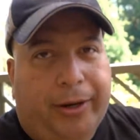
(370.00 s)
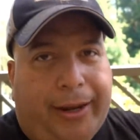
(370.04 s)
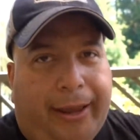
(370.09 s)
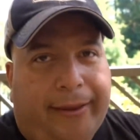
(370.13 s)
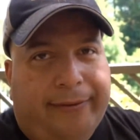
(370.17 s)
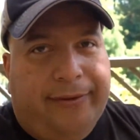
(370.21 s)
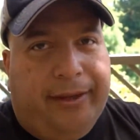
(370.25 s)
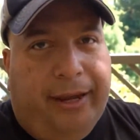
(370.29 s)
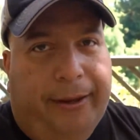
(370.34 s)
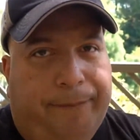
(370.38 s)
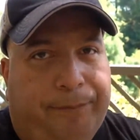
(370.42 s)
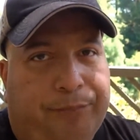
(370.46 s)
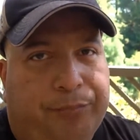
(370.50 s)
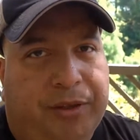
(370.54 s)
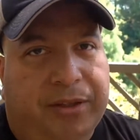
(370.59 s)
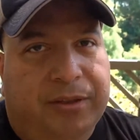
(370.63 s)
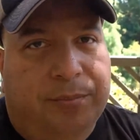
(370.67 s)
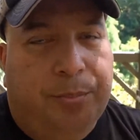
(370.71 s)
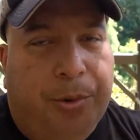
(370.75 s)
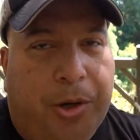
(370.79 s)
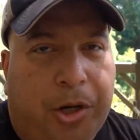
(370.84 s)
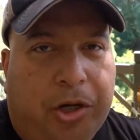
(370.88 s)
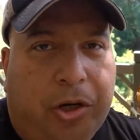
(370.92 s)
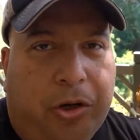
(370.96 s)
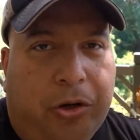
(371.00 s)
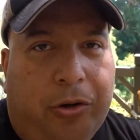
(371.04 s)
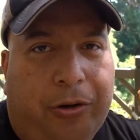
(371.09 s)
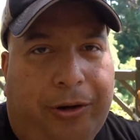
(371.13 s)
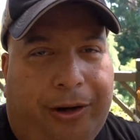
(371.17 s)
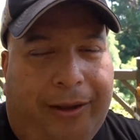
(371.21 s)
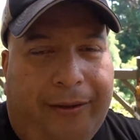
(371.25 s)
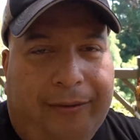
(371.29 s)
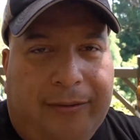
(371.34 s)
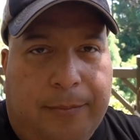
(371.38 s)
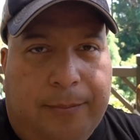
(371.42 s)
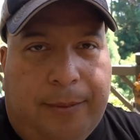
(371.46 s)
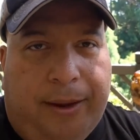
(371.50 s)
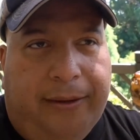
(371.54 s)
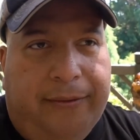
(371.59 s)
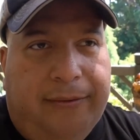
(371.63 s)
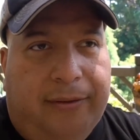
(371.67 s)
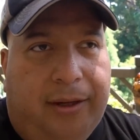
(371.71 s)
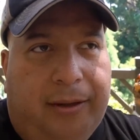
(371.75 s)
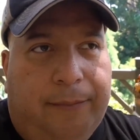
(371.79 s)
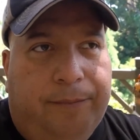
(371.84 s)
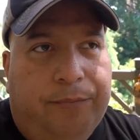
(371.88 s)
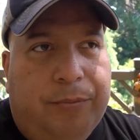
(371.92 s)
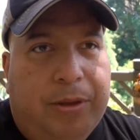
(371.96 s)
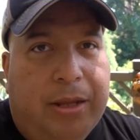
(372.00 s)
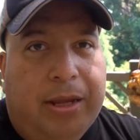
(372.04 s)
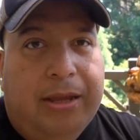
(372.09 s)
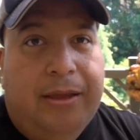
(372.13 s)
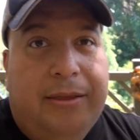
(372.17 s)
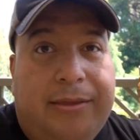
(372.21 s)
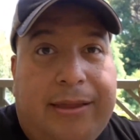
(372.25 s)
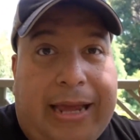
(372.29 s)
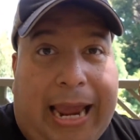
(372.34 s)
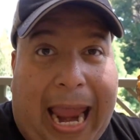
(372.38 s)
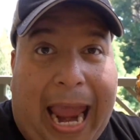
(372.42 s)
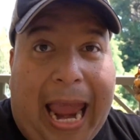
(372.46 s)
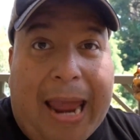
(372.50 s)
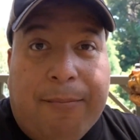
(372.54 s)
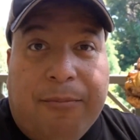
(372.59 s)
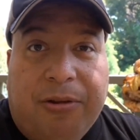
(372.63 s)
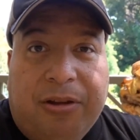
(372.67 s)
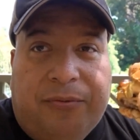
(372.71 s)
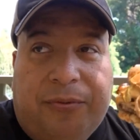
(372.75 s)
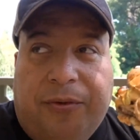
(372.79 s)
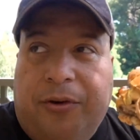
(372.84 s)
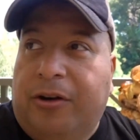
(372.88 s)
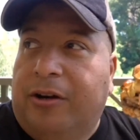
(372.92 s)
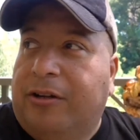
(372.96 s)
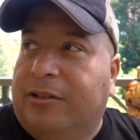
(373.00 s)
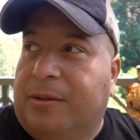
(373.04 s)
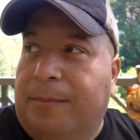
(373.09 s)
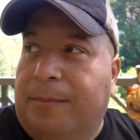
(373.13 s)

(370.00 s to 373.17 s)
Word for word: gotta say, this burger is amazing. The atmosphere is